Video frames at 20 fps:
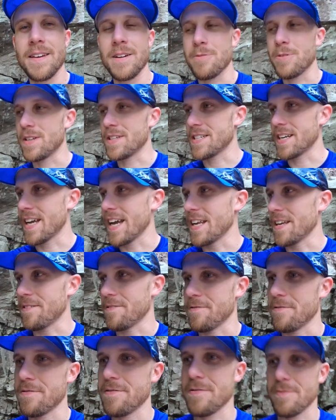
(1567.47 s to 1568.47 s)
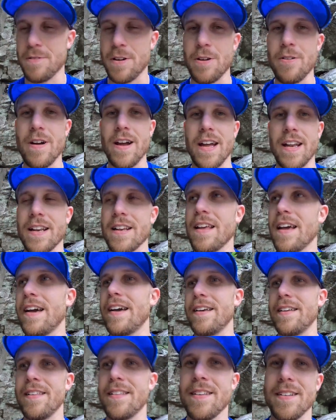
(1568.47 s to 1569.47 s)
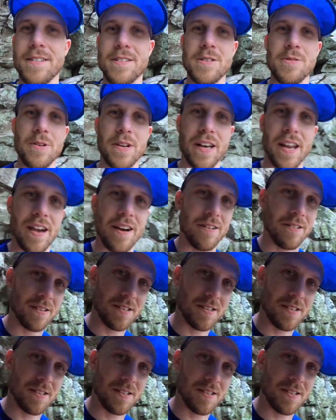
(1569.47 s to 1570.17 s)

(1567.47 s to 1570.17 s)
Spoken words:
which I kind of regret doing now